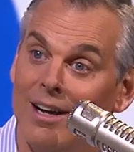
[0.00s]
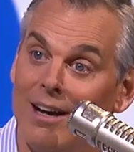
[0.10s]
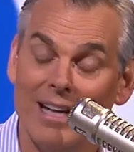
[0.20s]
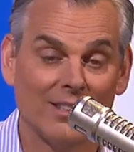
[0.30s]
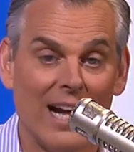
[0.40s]

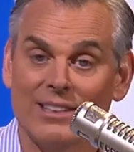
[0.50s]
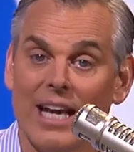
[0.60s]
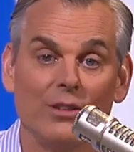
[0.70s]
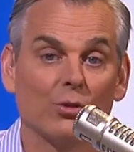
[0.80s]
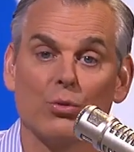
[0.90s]
That's, that's
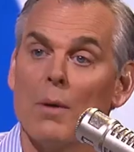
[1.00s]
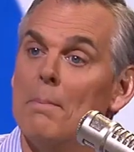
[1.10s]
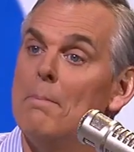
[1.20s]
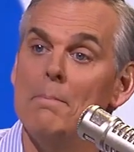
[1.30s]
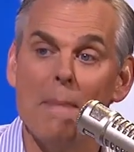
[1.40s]
a
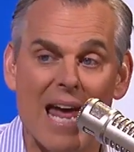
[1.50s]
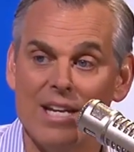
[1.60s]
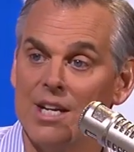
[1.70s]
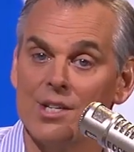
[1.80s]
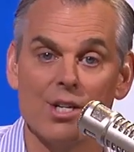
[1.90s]

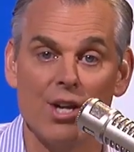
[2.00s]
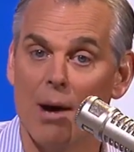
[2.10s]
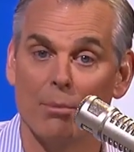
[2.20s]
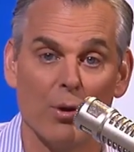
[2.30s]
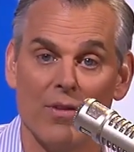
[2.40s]
tremendous
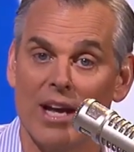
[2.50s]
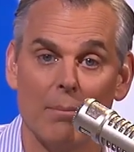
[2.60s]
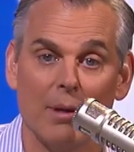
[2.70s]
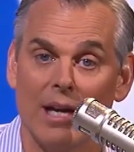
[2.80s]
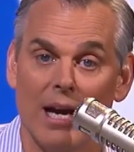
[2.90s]
number in the
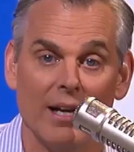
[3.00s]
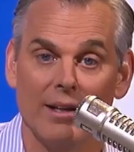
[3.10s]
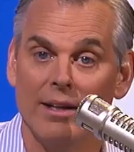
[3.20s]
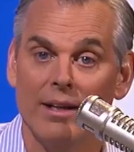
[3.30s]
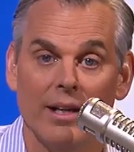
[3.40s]
N B A.
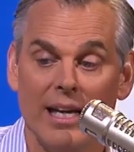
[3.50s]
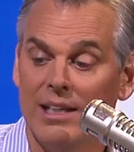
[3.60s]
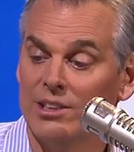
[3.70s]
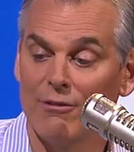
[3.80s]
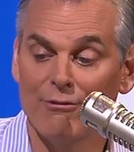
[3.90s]
He
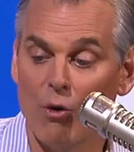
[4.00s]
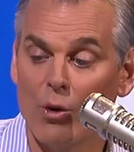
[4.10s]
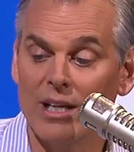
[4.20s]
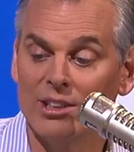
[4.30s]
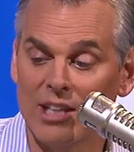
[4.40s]
is a
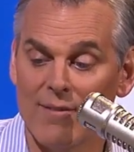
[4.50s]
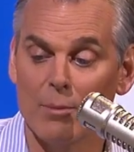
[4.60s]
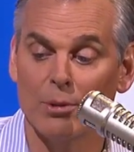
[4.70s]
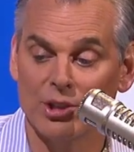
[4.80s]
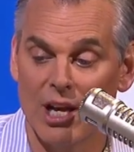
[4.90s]
forty-seven
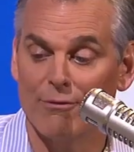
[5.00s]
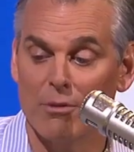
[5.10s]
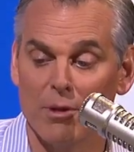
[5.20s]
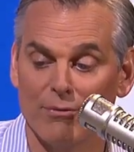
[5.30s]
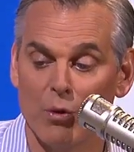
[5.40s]
percent
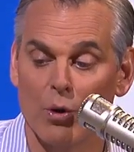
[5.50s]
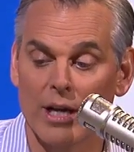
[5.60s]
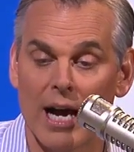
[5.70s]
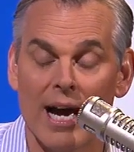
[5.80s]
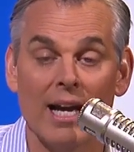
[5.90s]
from the floor
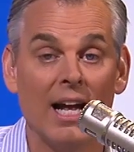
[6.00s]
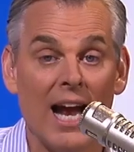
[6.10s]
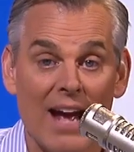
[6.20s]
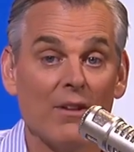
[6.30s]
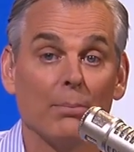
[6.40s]
guy,
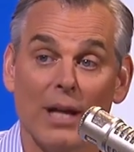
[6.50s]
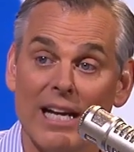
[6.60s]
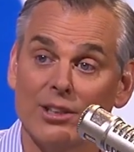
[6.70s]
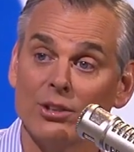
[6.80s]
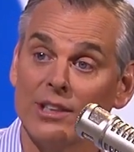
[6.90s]
and the
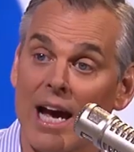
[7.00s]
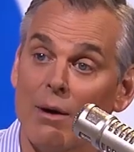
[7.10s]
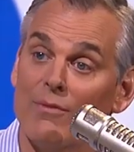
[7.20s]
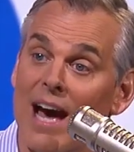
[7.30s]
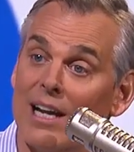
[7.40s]
Blazers now
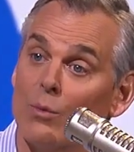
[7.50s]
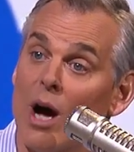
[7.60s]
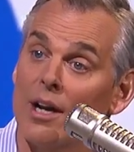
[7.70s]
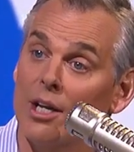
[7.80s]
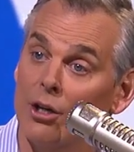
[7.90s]
have added
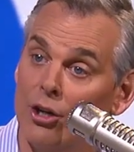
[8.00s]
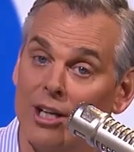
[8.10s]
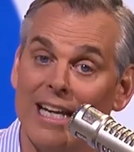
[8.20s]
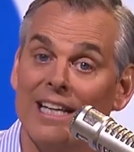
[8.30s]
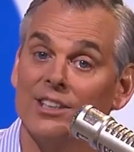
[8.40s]
Rodney Hood
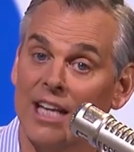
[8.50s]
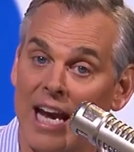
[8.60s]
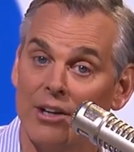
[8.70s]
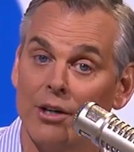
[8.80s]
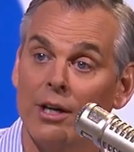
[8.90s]
and Enes
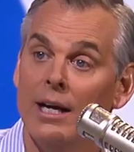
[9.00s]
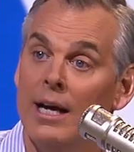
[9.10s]
Kanter.